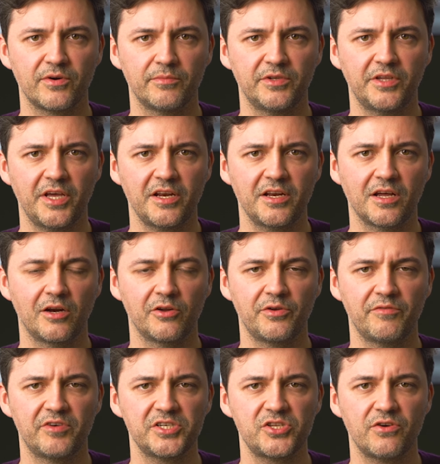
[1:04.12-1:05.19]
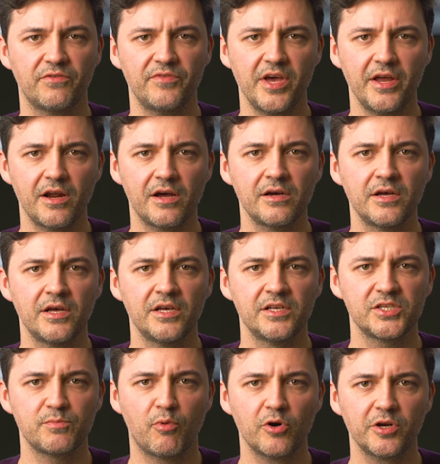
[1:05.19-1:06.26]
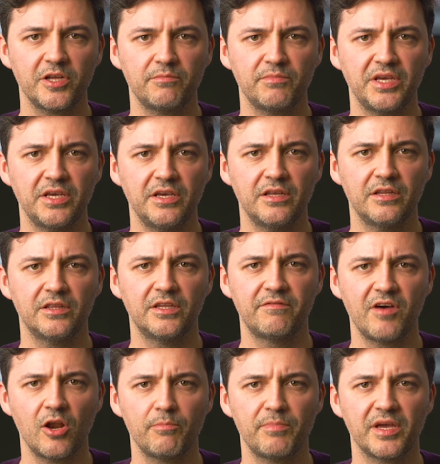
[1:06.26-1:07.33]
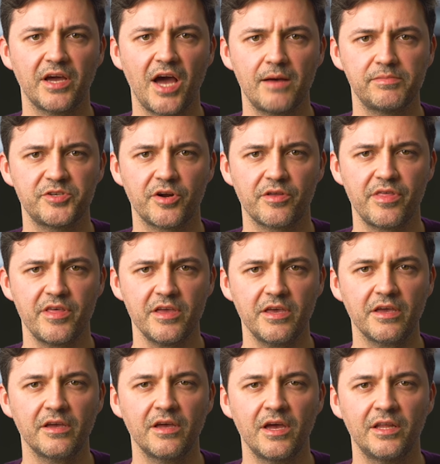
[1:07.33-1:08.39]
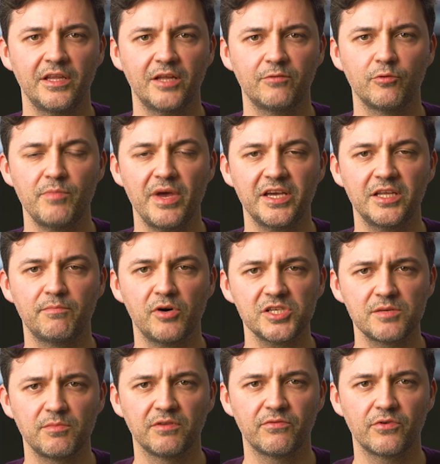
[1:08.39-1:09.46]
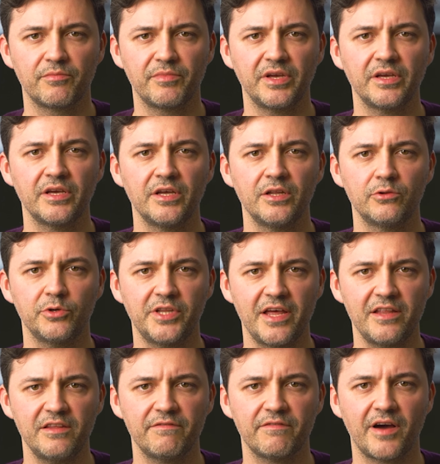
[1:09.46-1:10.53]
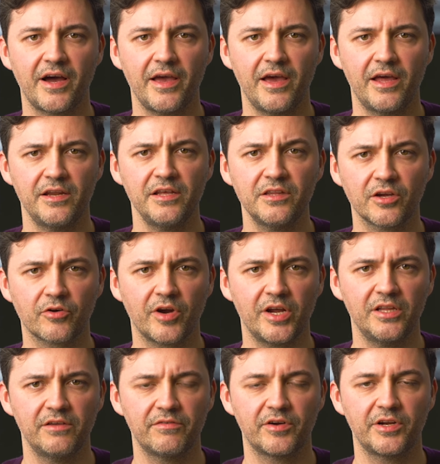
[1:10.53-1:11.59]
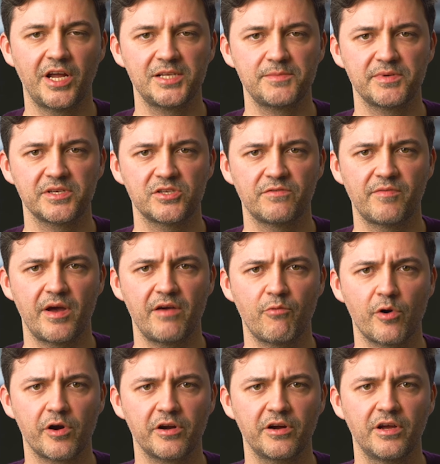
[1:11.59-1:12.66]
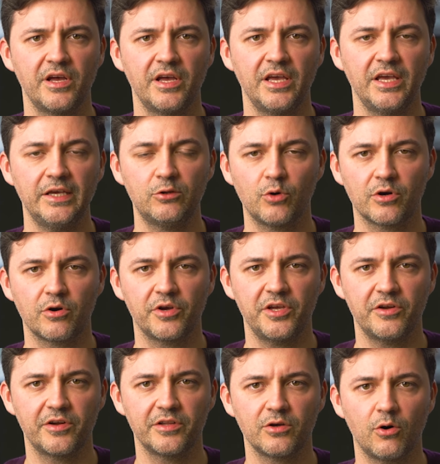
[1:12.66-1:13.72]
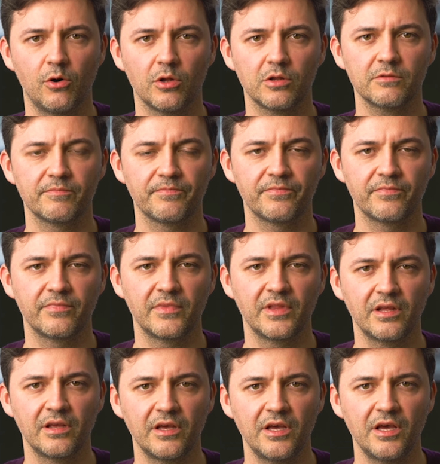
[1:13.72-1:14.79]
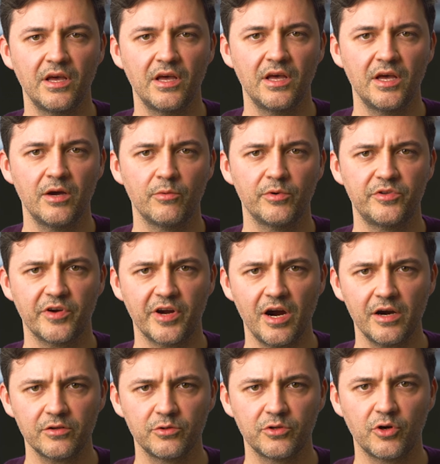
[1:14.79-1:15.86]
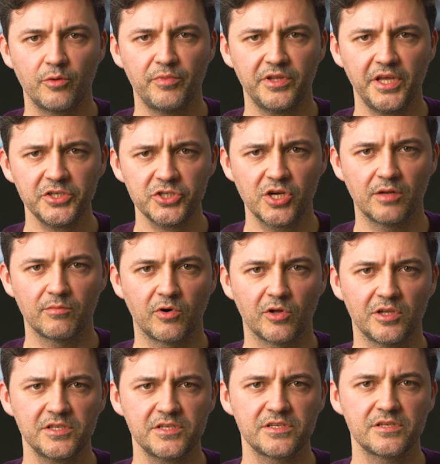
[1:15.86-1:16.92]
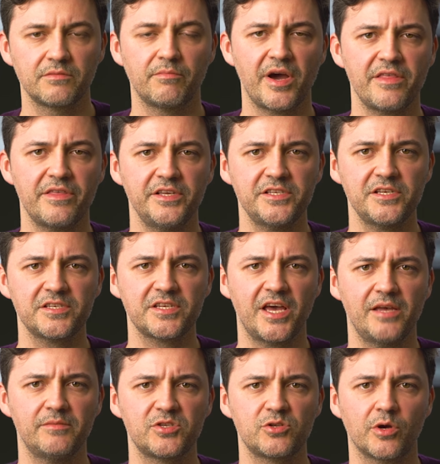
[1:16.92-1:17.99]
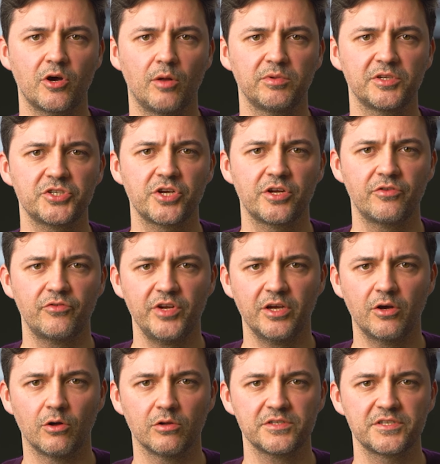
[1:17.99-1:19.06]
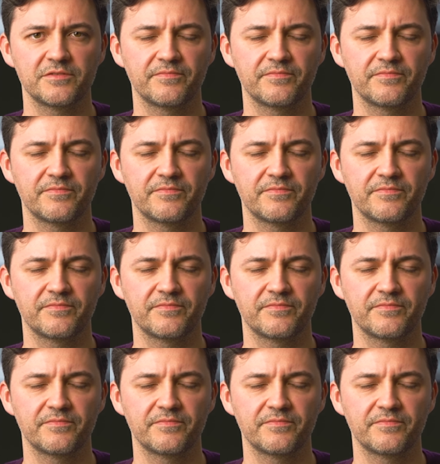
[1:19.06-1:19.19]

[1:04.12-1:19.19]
the Technical University of Vienna supported me in developing abstract thinking that would make it possible for me to identify and integrate different aspects of my work into a coherent whole. With regard to the computational models, my thesis aims to accomplish three goals.